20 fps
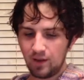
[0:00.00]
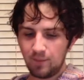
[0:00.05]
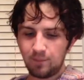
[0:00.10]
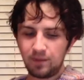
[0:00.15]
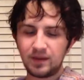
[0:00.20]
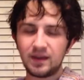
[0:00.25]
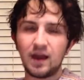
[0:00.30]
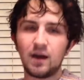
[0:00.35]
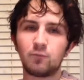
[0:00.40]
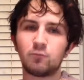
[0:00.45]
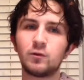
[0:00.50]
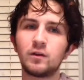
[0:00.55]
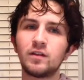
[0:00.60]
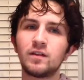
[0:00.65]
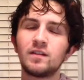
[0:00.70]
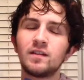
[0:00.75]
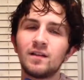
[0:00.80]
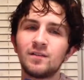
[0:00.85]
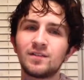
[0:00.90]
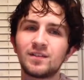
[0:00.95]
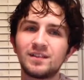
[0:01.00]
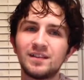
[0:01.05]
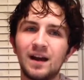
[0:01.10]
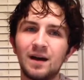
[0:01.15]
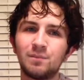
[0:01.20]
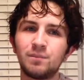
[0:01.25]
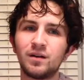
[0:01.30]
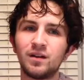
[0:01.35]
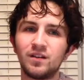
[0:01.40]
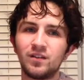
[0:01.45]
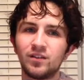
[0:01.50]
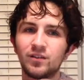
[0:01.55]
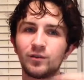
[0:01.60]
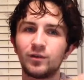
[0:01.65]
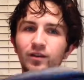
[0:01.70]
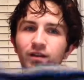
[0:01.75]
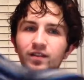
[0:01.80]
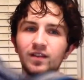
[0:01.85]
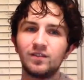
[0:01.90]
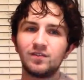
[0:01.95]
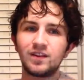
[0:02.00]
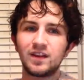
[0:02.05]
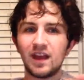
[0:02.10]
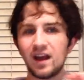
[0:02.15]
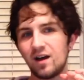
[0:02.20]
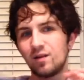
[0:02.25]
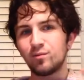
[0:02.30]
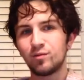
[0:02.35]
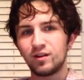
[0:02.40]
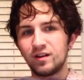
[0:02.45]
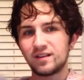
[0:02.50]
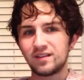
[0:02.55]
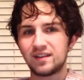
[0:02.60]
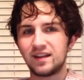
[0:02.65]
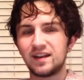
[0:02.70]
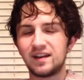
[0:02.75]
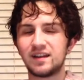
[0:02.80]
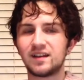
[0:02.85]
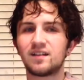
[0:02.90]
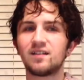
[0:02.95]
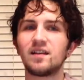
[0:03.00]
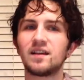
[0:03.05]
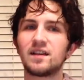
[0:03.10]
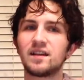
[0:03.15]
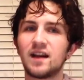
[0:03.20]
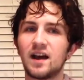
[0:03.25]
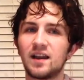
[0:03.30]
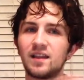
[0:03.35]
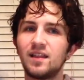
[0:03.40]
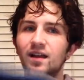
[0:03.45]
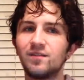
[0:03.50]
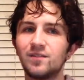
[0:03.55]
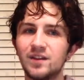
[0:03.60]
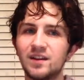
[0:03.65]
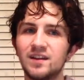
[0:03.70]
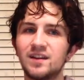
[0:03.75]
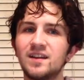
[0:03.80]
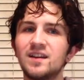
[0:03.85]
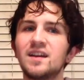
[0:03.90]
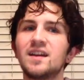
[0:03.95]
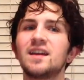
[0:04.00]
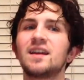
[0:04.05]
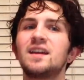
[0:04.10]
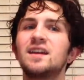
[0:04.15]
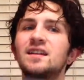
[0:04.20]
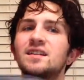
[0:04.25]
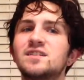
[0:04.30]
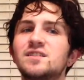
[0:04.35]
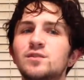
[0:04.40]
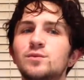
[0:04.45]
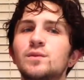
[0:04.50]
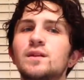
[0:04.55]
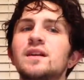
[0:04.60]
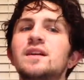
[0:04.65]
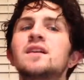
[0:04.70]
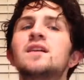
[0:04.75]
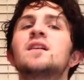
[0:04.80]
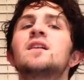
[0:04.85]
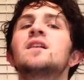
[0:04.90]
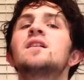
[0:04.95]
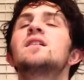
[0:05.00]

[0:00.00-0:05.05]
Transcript: But yeah, really love snap buttons, really love the cowboy aesthetic, like gotta love it, into it,